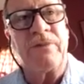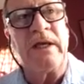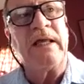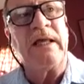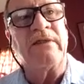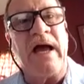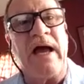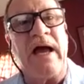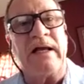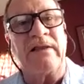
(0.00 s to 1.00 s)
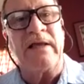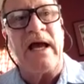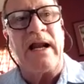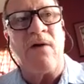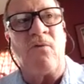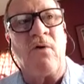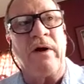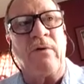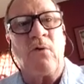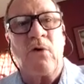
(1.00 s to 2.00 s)
in that I
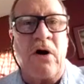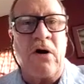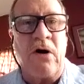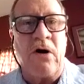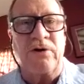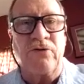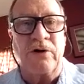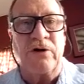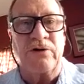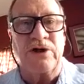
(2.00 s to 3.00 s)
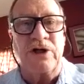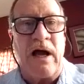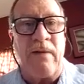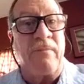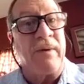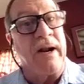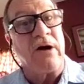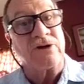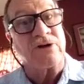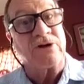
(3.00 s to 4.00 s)
want to work hard, do a good job, but I
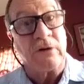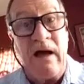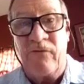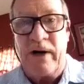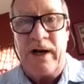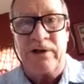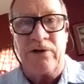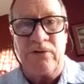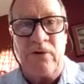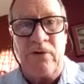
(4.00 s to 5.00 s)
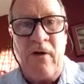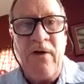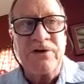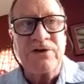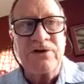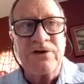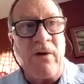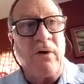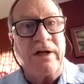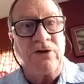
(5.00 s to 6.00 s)
also love what I do. So I
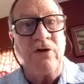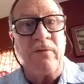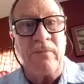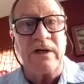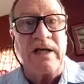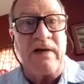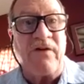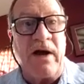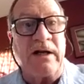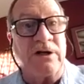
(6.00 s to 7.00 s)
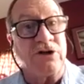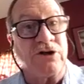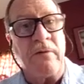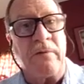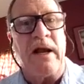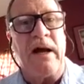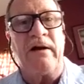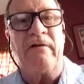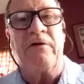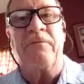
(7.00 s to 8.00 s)
want to do it because I find enjoyment out
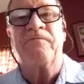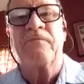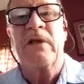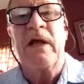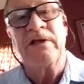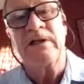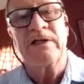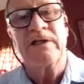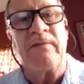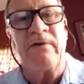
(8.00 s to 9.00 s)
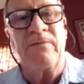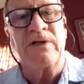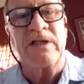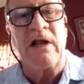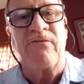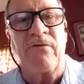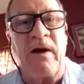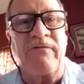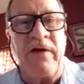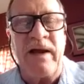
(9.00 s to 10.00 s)
of it. And then the same can be said for
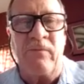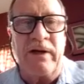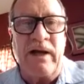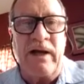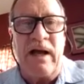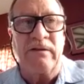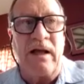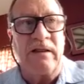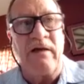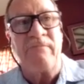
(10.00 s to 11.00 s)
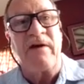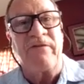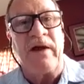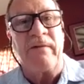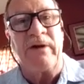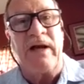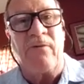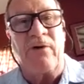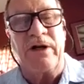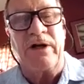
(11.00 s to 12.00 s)
my family. I love my family. I
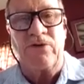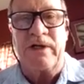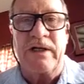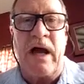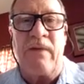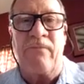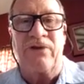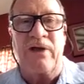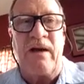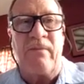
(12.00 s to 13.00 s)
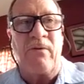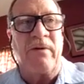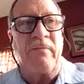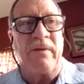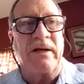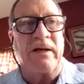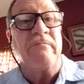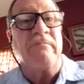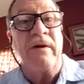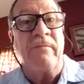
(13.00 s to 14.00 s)
want to enjoy time with them. I want to make
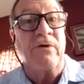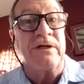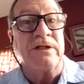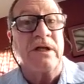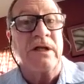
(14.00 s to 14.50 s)
great memories.